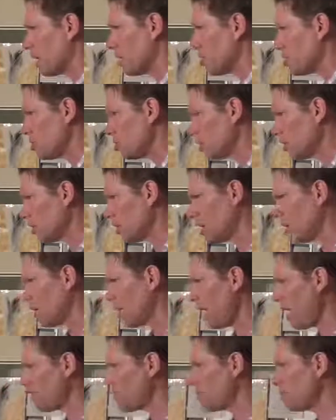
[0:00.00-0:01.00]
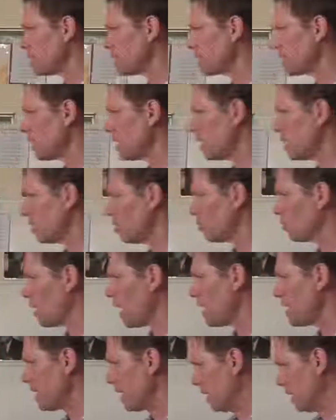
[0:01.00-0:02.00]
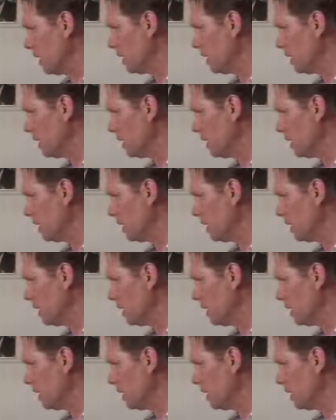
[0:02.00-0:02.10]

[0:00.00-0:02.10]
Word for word: because you'll uh, have to be sitting in here writing.